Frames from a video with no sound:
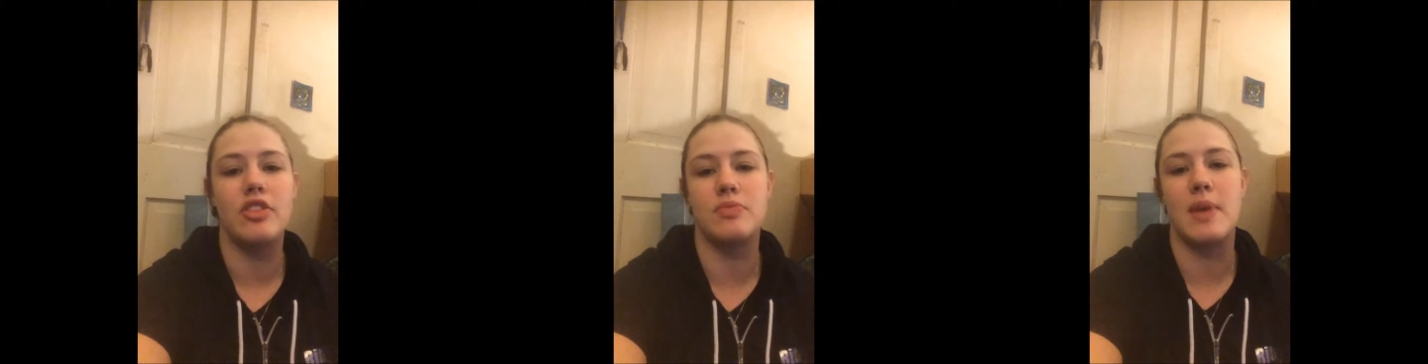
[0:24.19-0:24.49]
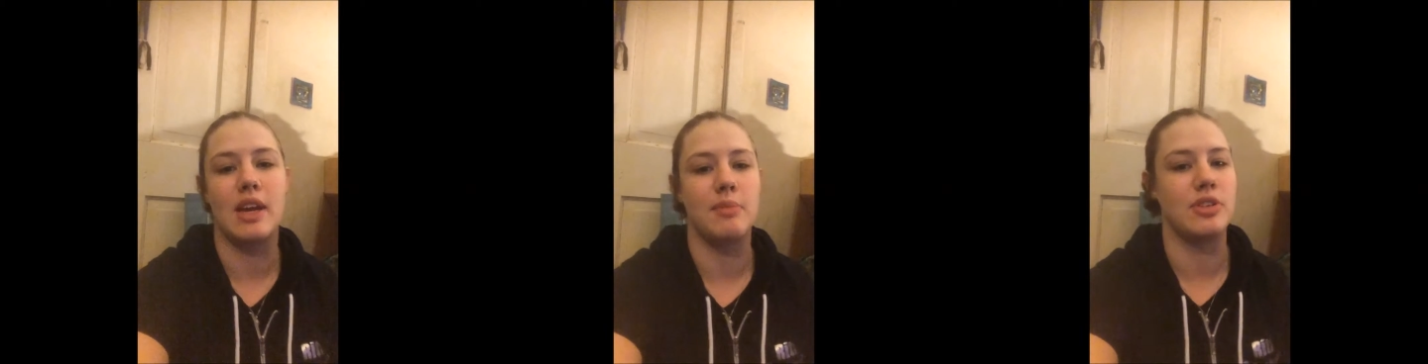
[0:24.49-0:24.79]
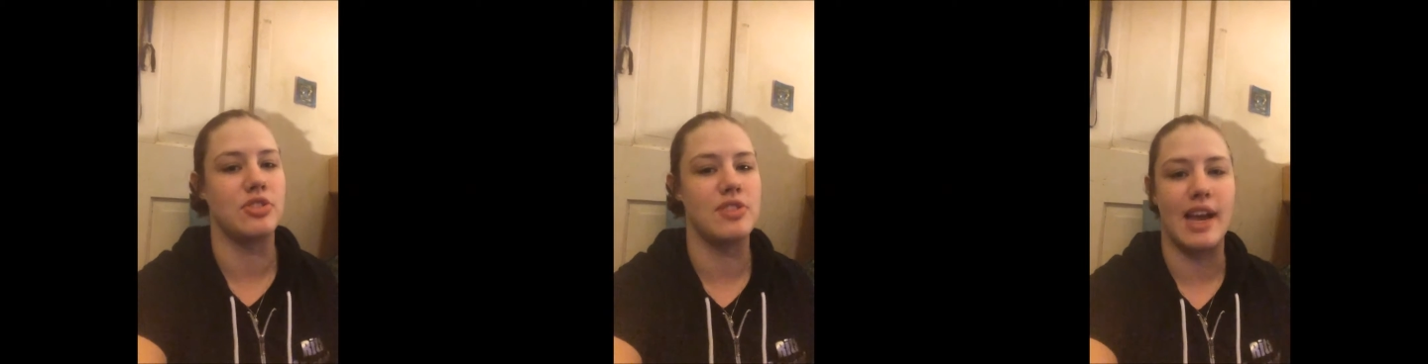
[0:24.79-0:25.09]
There's
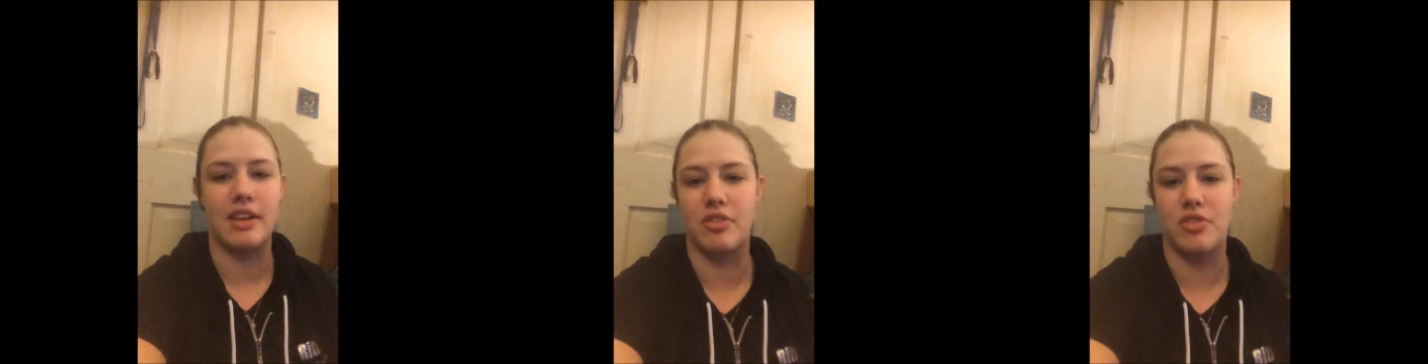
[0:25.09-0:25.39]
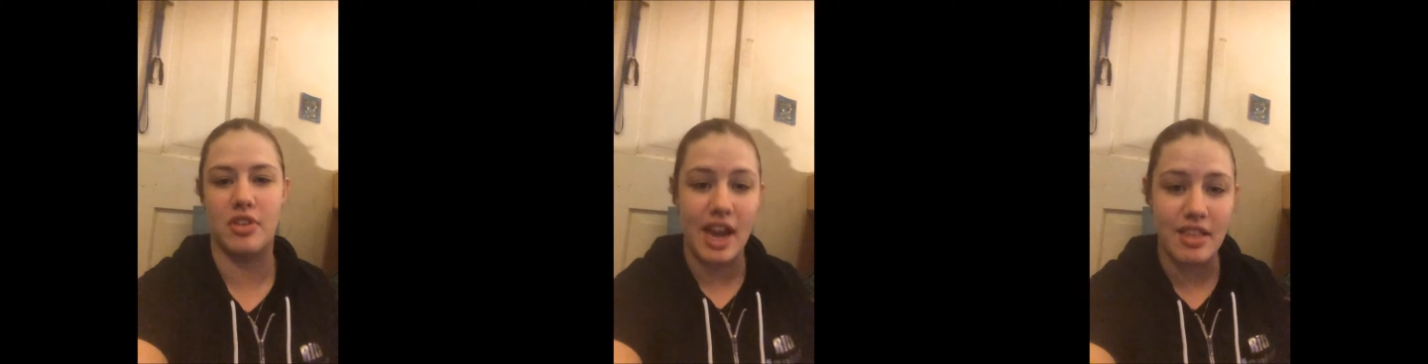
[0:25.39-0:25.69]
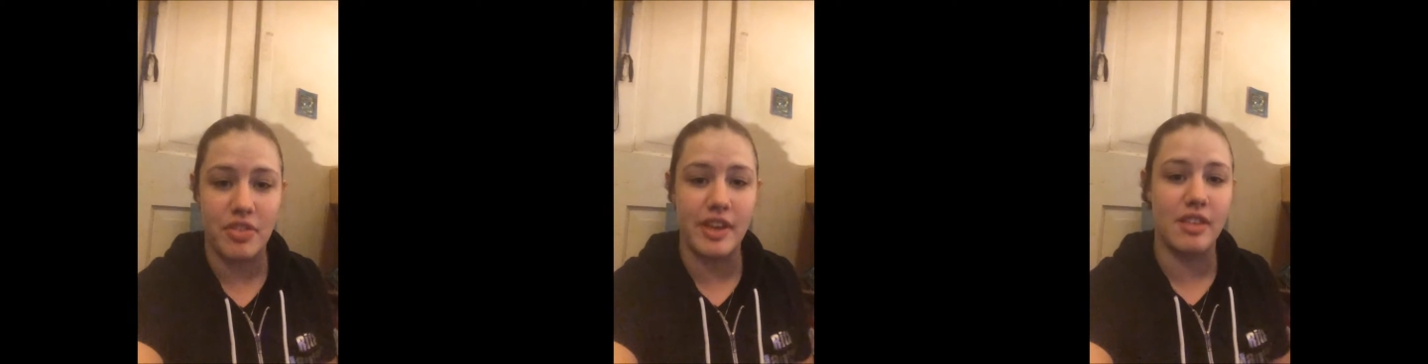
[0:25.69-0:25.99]
makeup, there's snacks, there's all
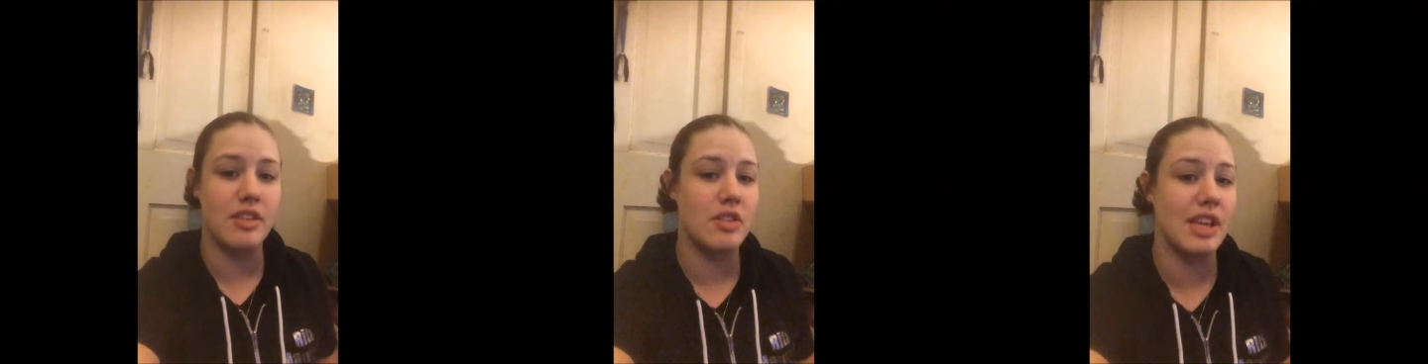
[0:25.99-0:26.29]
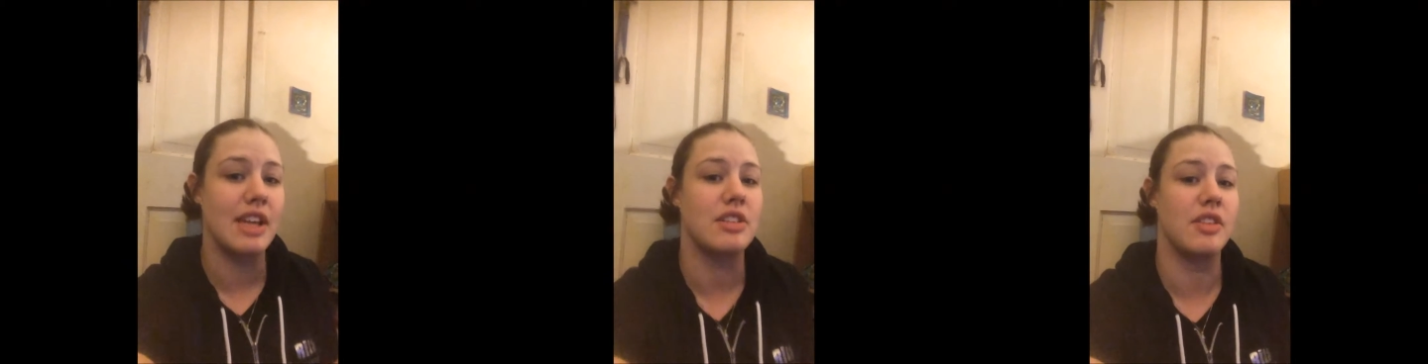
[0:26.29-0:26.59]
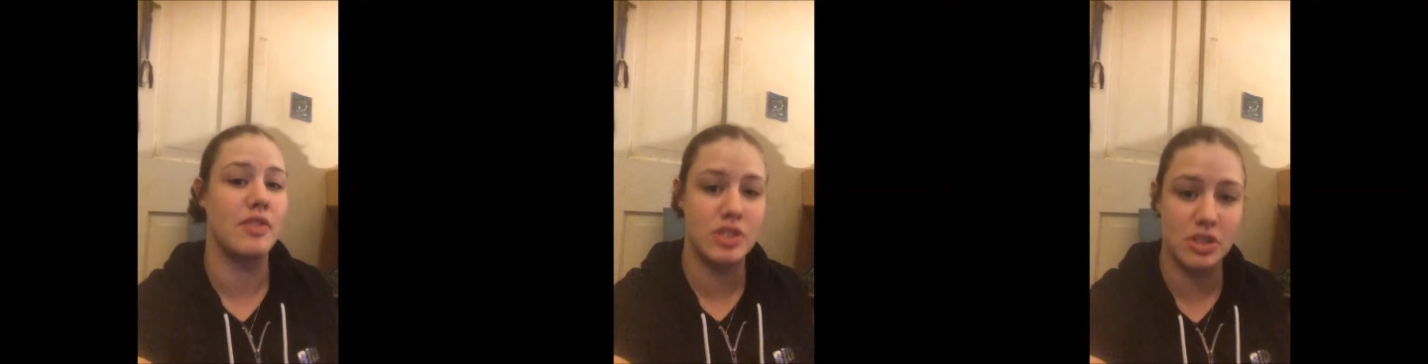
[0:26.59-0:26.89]
kinds of things that you can get
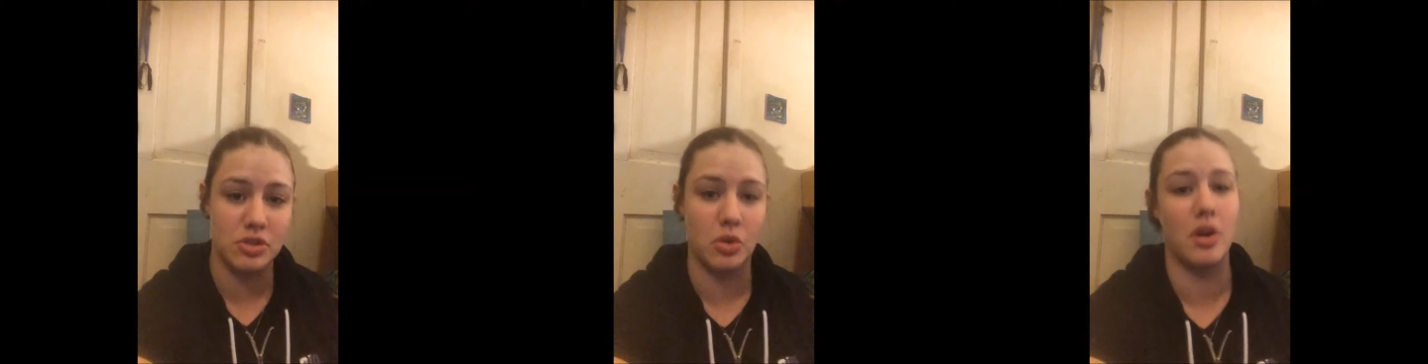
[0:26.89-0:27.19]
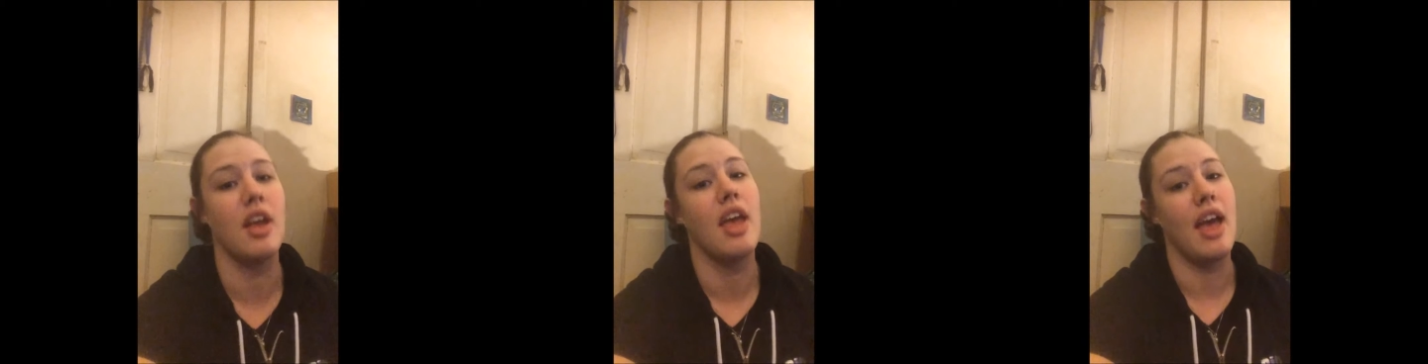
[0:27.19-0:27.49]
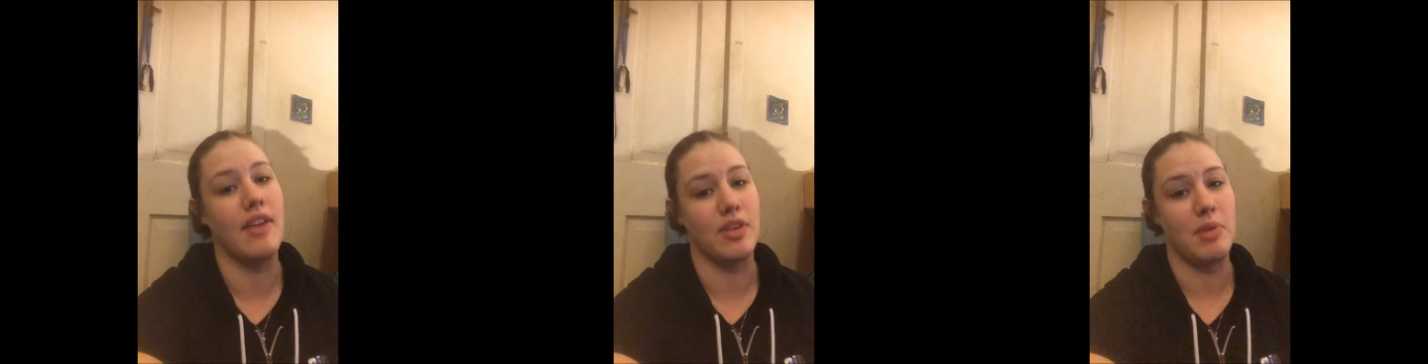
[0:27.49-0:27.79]
delivered to your door
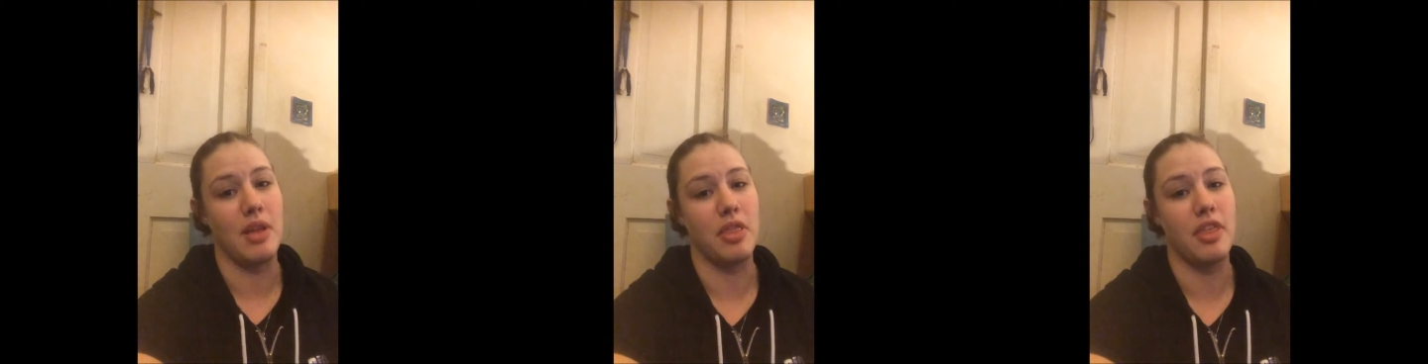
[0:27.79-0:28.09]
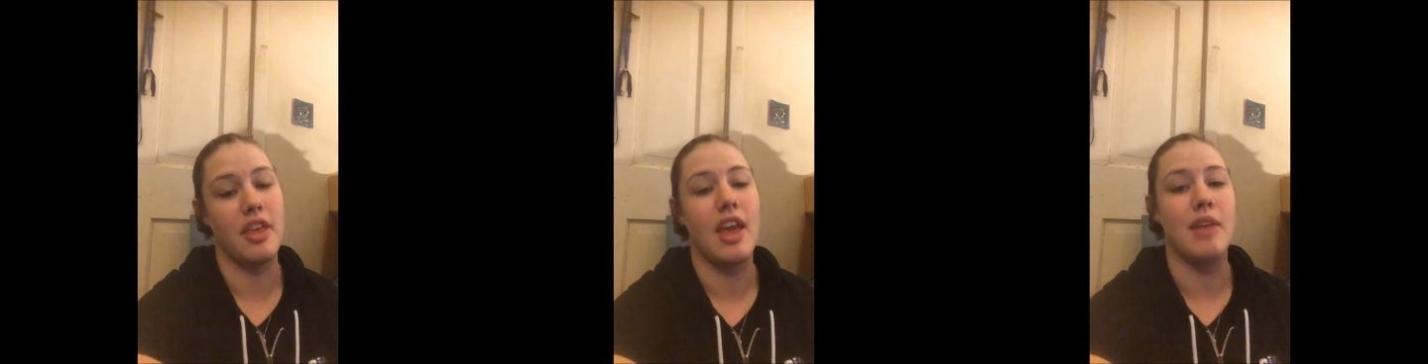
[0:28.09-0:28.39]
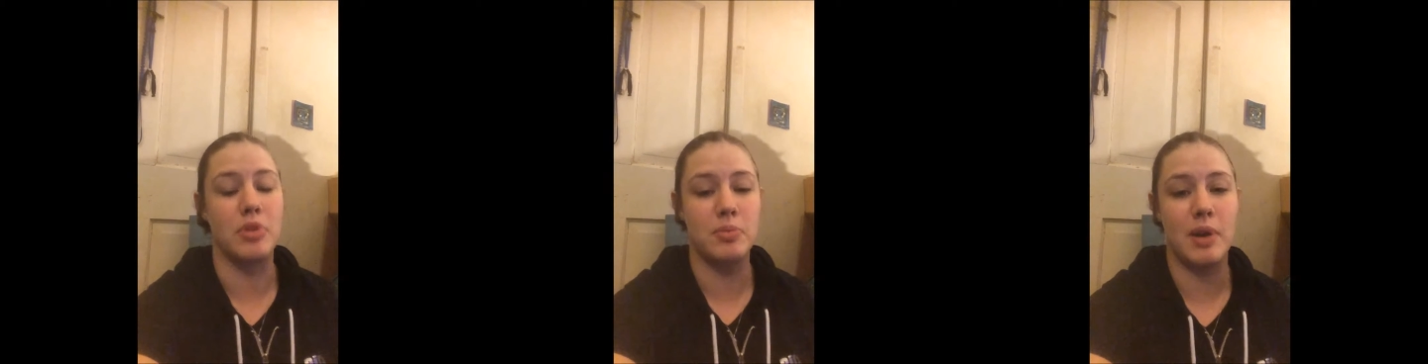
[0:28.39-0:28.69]
every month.
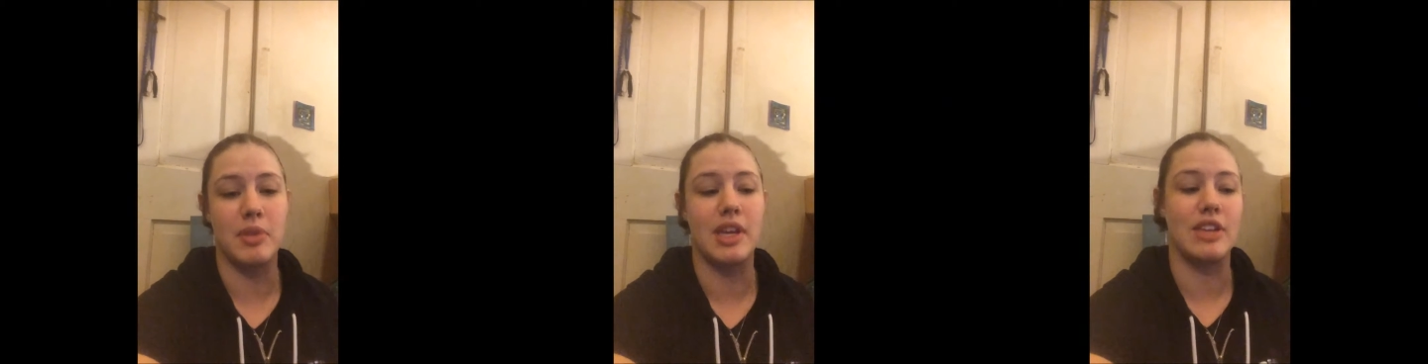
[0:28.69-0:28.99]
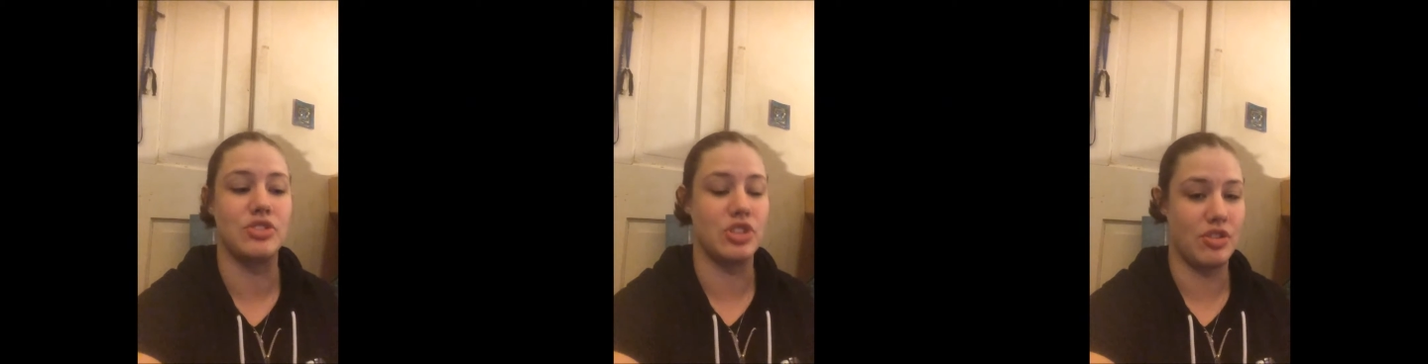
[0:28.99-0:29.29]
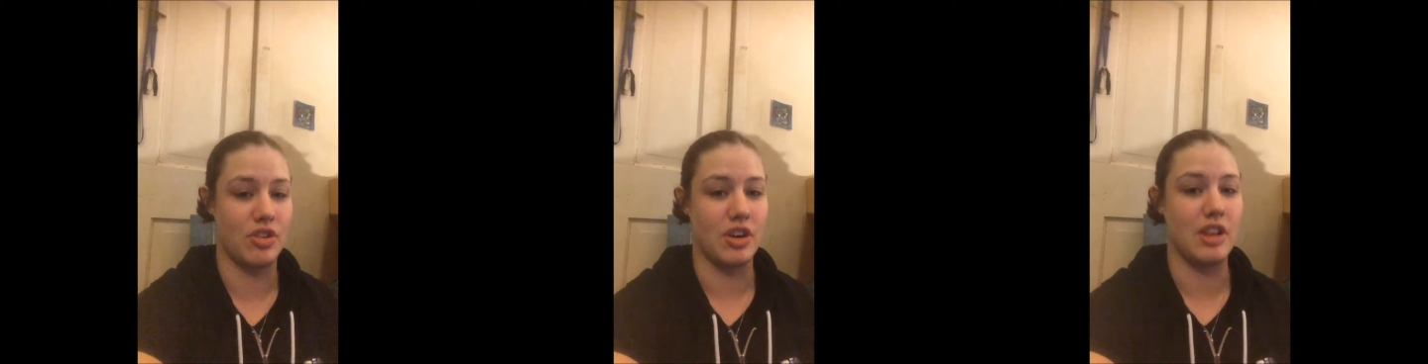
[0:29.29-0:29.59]
And BrewPublik has
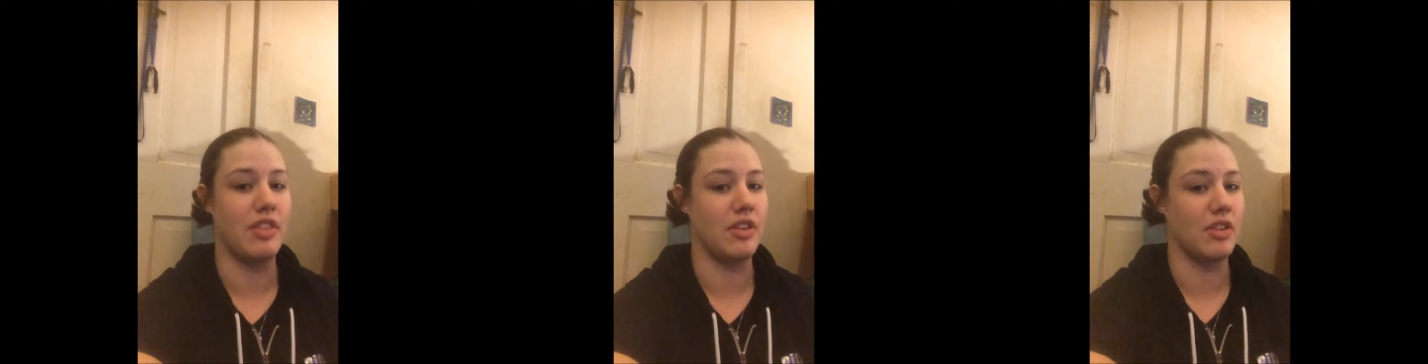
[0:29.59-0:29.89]
just started.